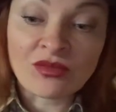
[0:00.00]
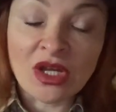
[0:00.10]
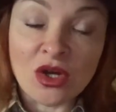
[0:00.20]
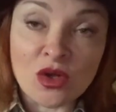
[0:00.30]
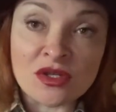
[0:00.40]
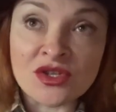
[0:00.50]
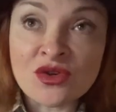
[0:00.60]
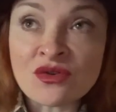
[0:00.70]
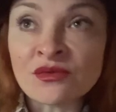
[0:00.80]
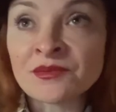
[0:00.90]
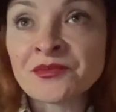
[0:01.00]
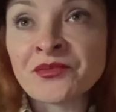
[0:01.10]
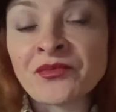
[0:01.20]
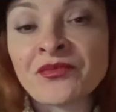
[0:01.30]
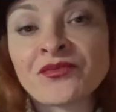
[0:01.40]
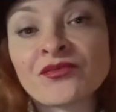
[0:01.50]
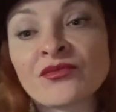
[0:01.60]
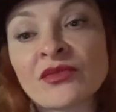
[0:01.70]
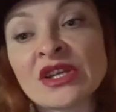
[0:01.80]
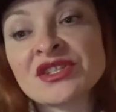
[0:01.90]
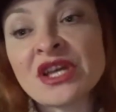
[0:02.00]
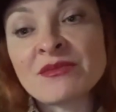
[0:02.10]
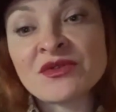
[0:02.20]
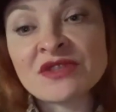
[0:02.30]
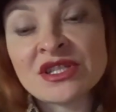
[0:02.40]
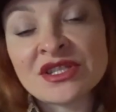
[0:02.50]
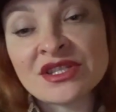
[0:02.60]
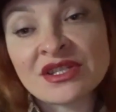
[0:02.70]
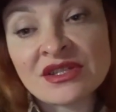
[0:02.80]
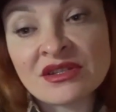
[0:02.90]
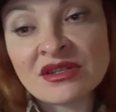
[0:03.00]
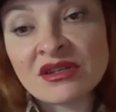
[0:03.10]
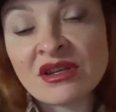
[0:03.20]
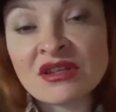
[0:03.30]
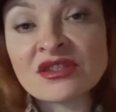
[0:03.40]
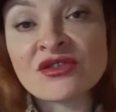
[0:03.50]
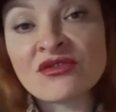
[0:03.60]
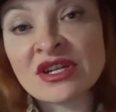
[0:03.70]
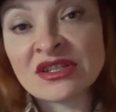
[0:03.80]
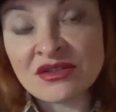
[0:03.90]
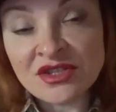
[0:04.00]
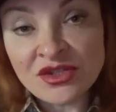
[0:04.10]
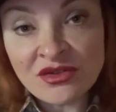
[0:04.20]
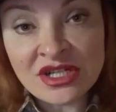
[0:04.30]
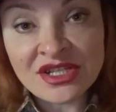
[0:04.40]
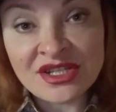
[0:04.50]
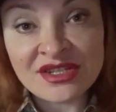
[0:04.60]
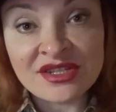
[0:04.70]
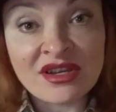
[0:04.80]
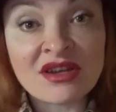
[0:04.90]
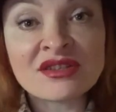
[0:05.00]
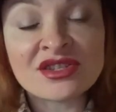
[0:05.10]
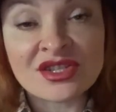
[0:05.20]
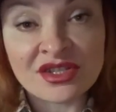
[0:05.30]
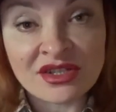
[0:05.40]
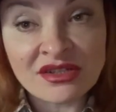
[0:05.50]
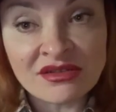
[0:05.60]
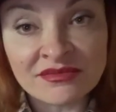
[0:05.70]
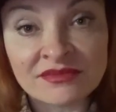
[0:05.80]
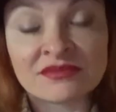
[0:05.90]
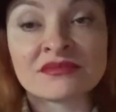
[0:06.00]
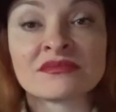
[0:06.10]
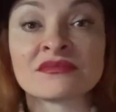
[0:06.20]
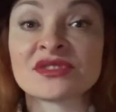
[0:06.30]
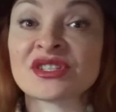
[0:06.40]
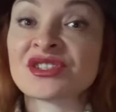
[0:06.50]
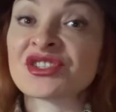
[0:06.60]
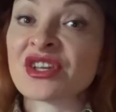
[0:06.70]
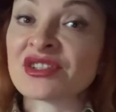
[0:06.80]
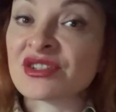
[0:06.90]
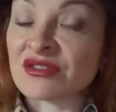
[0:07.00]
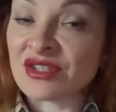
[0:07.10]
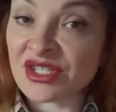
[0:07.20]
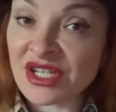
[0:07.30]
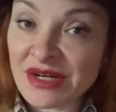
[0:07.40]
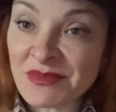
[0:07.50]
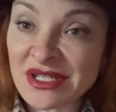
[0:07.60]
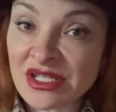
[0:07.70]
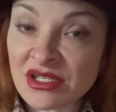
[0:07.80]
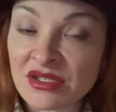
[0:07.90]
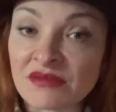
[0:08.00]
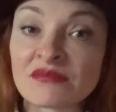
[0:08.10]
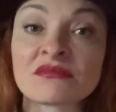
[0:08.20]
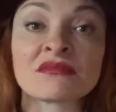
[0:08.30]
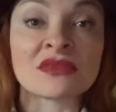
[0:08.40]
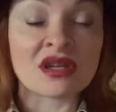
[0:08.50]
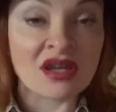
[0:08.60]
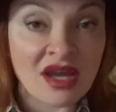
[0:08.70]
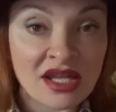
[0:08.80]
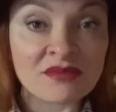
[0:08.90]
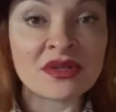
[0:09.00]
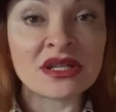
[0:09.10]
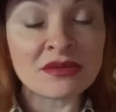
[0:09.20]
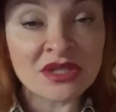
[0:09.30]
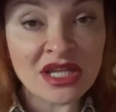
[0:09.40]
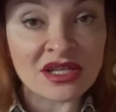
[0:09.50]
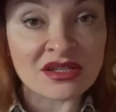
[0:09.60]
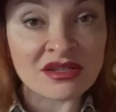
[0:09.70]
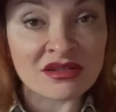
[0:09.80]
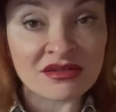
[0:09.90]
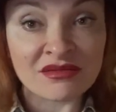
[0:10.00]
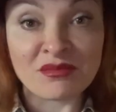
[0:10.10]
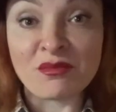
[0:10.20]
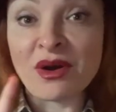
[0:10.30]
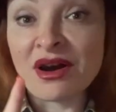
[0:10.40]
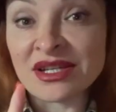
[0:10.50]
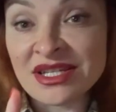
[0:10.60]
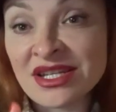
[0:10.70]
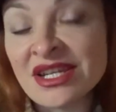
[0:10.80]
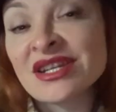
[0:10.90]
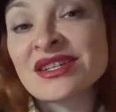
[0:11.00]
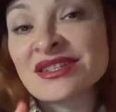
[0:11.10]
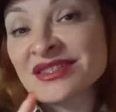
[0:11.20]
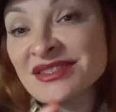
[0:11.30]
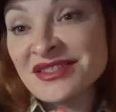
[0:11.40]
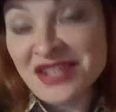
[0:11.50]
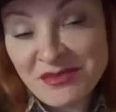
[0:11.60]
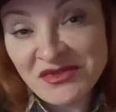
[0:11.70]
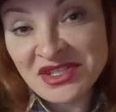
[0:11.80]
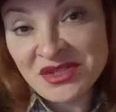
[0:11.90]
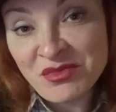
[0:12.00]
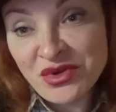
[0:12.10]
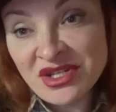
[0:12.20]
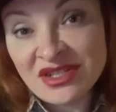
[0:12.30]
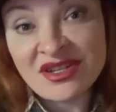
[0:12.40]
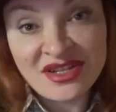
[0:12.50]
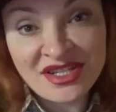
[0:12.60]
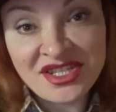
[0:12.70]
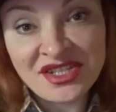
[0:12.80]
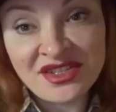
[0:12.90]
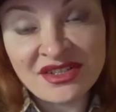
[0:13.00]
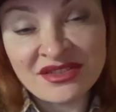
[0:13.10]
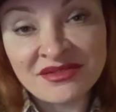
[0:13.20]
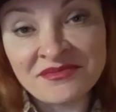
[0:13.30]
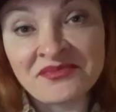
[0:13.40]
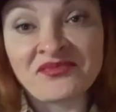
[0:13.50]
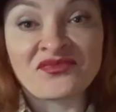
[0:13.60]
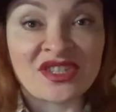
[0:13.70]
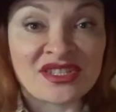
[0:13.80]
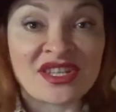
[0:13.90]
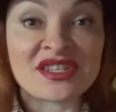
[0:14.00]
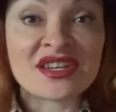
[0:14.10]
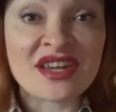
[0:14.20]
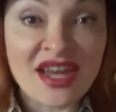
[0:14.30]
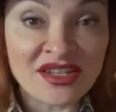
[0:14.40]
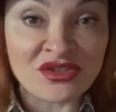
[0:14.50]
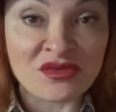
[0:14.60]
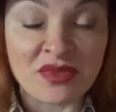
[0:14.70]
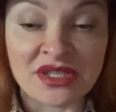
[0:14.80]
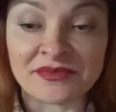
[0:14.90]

Although some of these controlling authorities consider that such discrepancies can be eliminated, but some of this body consider that cannot be.